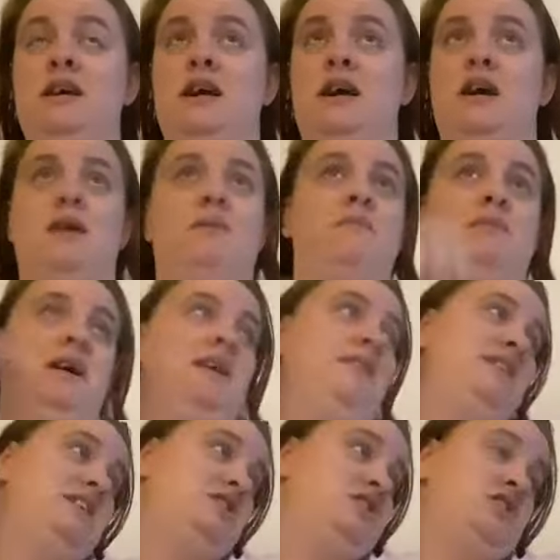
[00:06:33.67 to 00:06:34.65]
um,
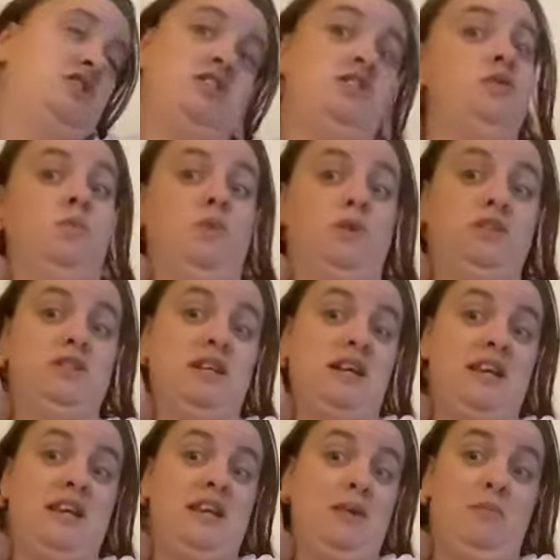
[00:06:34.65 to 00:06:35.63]
and that's just the ones I
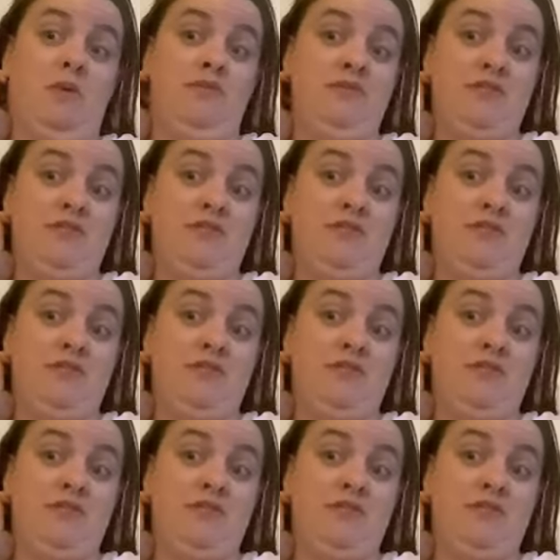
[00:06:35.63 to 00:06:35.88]
can name off